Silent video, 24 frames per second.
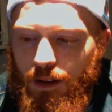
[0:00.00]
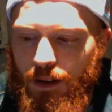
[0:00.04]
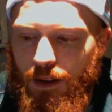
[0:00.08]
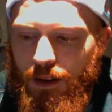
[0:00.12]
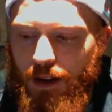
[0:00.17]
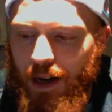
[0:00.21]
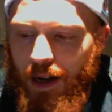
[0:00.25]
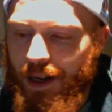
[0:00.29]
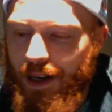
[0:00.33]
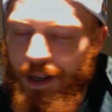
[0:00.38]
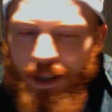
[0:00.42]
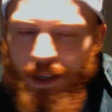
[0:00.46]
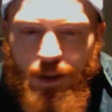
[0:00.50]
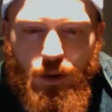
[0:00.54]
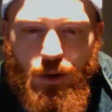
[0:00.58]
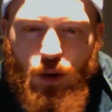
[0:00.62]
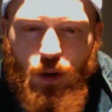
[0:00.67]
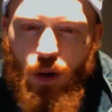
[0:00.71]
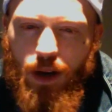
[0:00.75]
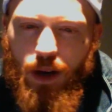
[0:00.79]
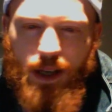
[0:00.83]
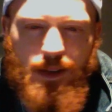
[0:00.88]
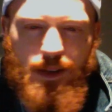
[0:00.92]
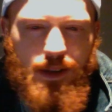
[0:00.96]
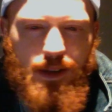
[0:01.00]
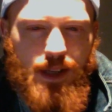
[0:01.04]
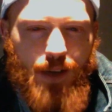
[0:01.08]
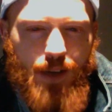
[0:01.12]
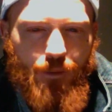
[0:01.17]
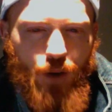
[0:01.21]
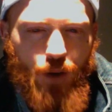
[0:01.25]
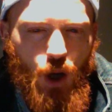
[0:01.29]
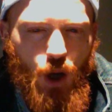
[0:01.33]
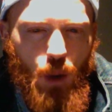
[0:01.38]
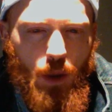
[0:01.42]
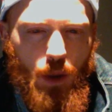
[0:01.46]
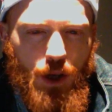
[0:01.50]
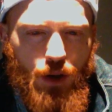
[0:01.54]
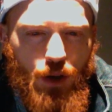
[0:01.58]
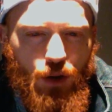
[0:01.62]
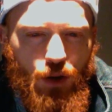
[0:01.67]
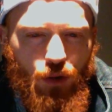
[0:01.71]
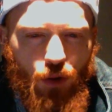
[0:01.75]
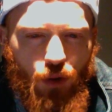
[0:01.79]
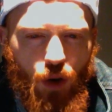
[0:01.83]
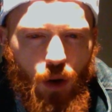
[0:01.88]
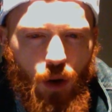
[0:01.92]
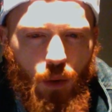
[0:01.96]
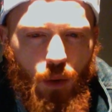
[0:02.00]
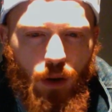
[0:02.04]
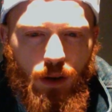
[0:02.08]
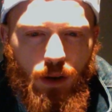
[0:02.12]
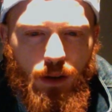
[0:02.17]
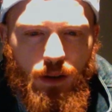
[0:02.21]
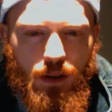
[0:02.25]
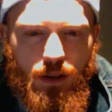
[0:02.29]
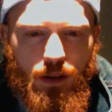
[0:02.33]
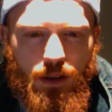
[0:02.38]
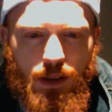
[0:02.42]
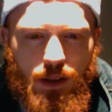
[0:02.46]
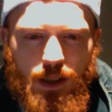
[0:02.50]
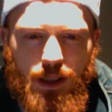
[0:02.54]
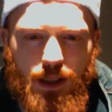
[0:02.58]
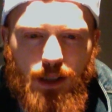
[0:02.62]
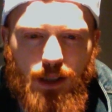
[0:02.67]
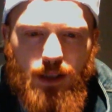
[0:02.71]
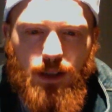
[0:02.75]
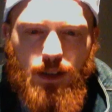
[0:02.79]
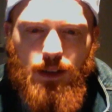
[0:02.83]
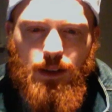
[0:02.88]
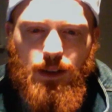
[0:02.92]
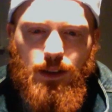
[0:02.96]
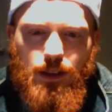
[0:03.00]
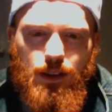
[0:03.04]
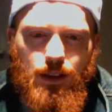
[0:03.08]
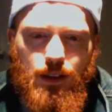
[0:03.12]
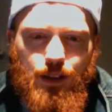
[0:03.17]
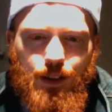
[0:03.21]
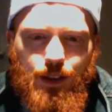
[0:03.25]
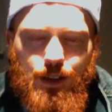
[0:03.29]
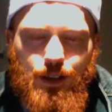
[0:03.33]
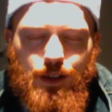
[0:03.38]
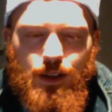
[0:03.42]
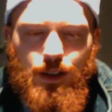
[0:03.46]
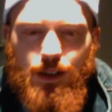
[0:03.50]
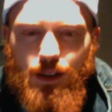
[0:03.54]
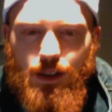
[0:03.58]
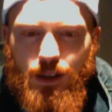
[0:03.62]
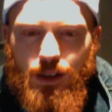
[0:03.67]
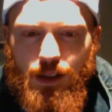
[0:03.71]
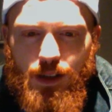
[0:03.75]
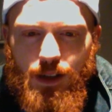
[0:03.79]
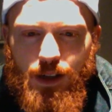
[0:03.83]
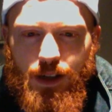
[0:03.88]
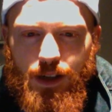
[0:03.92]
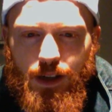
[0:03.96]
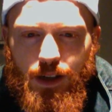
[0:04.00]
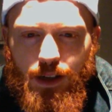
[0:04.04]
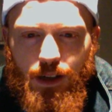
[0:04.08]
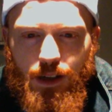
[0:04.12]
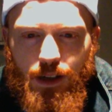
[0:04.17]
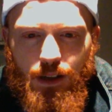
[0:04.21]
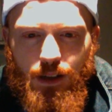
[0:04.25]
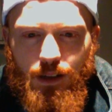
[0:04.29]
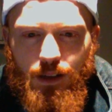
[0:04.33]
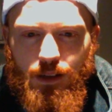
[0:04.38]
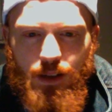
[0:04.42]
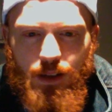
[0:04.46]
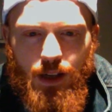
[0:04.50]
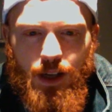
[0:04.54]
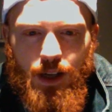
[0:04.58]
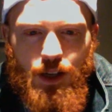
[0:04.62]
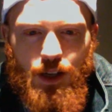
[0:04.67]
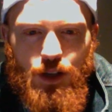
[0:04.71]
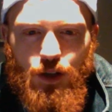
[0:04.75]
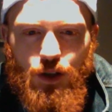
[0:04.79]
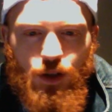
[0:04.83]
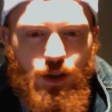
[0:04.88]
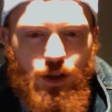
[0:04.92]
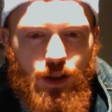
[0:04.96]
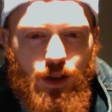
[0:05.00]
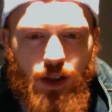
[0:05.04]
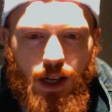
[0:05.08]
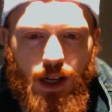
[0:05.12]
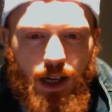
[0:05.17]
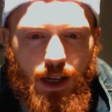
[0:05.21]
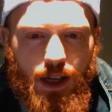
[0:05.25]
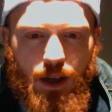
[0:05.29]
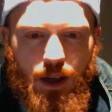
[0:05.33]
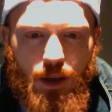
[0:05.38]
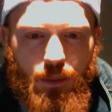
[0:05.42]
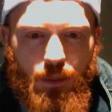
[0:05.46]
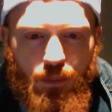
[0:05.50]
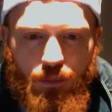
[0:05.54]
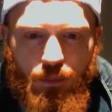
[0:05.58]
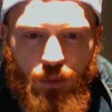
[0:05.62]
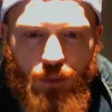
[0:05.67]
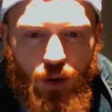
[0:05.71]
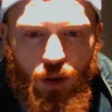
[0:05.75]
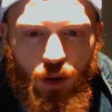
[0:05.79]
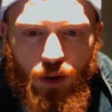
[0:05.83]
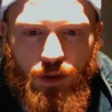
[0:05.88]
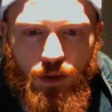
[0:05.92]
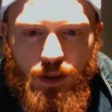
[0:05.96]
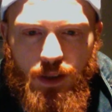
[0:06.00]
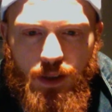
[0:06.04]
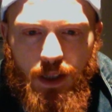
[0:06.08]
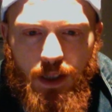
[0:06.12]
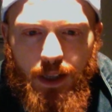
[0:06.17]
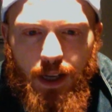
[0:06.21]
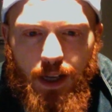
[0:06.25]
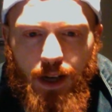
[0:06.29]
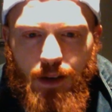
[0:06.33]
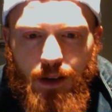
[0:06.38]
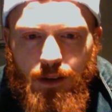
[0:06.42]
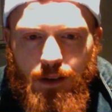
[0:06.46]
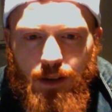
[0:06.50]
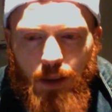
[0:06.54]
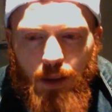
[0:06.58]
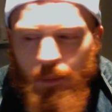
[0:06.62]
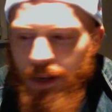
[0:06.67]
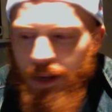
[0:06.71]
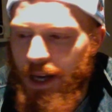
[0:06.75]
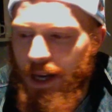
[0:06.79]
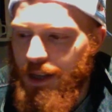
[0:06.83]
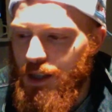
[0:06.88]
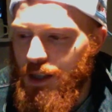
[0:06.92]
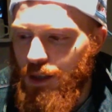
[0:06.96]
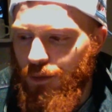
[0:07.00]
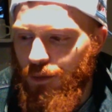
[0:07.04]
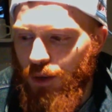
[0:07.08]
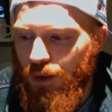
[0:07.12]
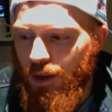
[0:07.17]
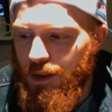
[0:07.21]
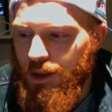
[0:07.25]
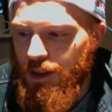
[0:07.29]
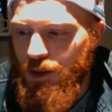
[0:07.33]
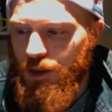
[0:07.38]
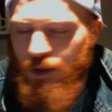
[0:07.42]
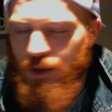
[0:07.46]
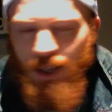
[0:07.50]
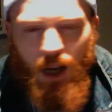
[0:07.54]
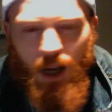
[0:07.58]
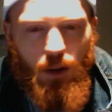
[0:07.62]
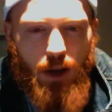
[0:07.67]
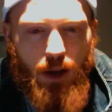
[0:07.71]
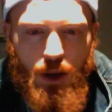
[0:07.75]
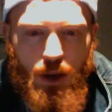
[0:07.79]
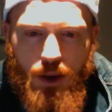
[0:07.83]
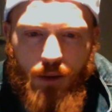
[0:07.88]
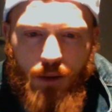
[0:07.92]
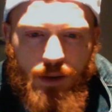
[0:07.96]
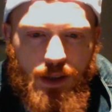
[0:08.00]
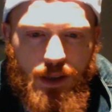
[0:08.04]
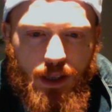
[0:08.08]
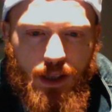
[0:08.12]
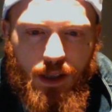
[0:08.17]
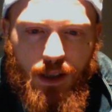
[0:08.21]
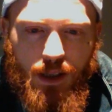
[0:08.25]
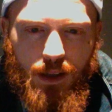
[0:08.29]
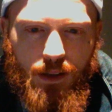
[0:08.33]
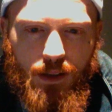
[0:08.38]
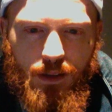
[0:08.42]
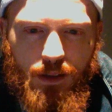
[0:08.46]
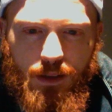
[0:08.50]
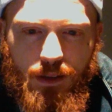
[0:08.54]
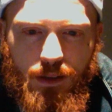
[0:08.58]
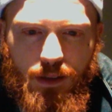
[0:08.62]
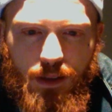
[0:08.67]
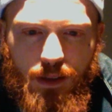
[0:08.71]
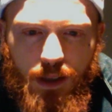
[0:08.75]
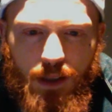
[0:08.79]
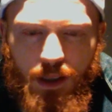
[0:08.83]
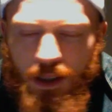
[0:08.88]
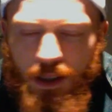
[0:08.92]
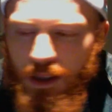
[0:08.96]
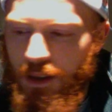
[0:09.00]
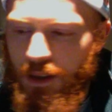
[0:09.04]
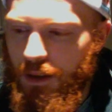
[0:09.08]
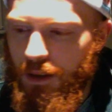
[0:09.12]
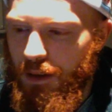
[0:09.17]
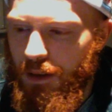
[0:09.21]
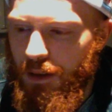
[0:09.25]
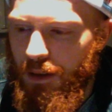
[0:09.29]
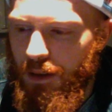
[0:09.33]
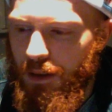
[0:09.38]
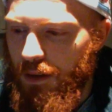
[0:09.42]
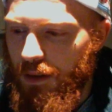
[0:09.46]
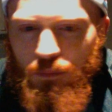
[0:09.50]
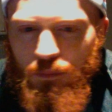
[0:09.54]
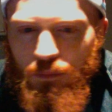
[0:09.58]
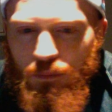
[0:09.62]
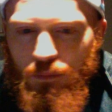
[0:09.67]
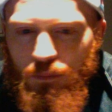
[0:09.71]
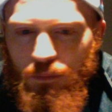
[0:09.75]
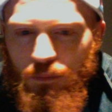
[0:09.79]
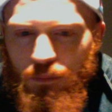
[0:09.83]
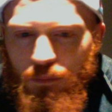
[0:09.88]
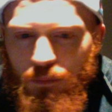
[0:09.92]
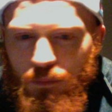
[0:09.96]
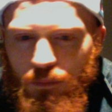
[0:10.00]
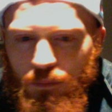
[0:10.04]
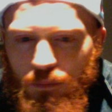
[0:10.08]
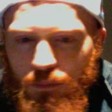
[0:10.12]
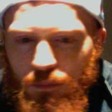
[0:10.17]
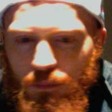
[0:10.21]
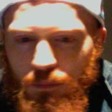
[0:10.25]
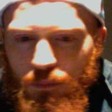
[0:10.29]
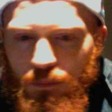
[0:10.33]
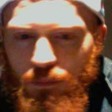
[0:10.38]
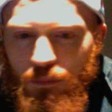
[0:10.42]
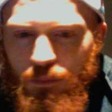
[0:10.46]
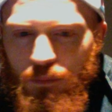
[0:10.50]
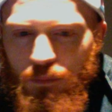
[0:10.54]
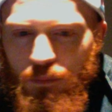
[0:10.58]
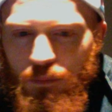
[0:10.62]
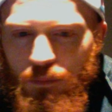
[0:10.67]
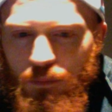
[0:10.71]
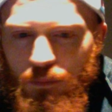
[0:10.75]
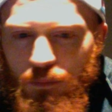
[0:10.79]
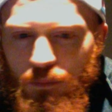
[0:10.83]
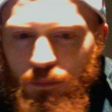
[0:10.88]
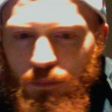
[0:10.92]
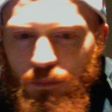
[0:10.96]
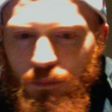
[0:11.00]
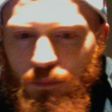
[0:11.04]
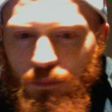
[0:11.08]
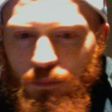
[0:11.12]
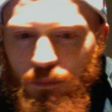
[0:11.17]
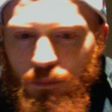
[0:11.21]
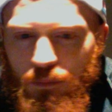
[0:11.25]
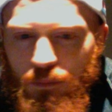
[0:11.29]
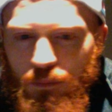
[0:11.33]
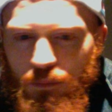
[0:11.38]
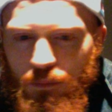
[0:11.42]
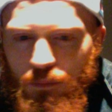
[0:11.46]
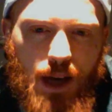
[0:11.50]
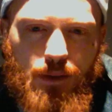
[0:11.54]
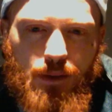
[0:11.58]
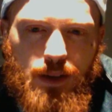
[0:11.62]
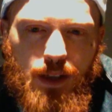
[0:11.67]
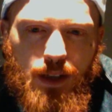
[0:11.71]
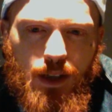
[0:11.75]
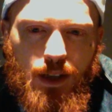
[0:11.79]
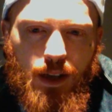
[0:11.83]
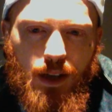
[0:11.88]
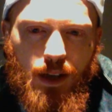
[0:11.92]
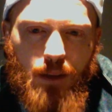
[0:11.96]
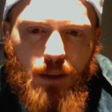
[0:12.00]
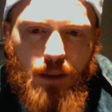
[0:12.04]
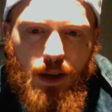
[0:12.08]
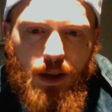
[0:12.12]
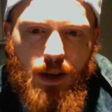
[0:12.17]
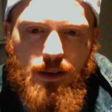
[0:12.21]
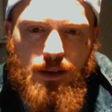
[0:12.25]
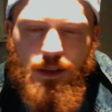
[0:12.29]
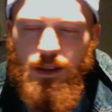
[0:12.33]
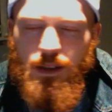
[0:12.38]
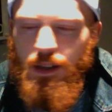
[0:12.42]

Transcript: and you don't get a certificate when you grow one. Like, it's just like your skinhead. I'm guessing you've got it. You sound like you have a skinhead. Like, you definitely have a skinhead, I'm guessing.